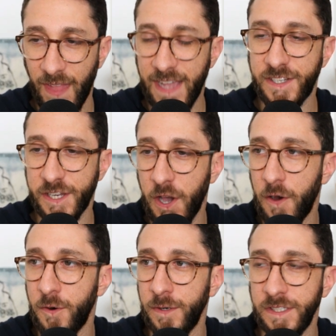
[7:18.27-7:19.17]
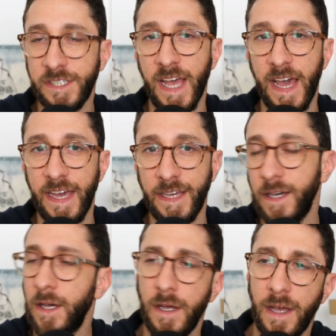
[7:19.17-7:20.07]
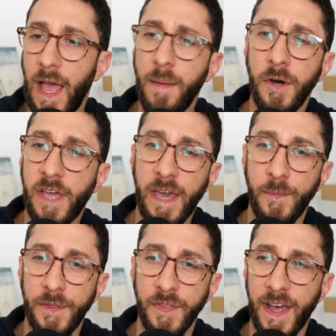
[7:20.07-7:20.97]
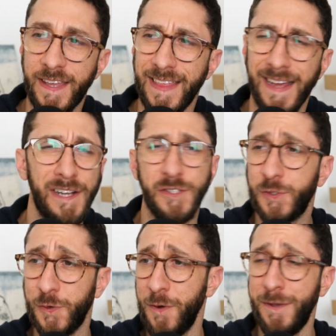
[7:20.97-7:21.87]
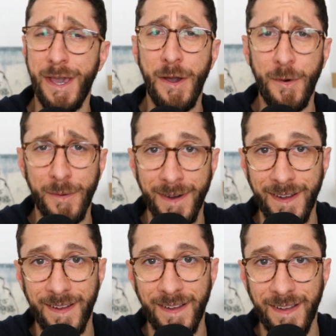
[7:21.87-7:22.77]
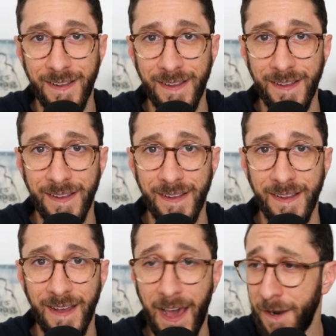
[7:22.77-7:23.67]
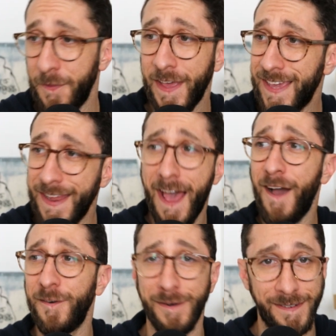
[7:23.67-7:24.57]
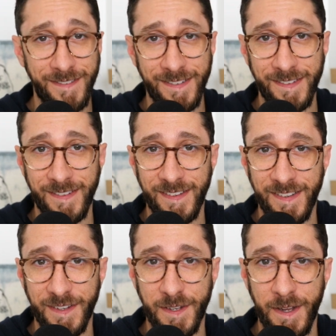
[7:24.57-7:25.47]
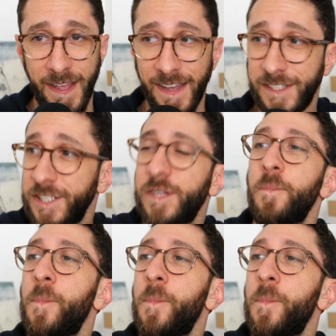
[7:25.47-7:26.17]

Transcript: And to go and say, MLK wouldn't like that. Screw you. I don't think you know. Just,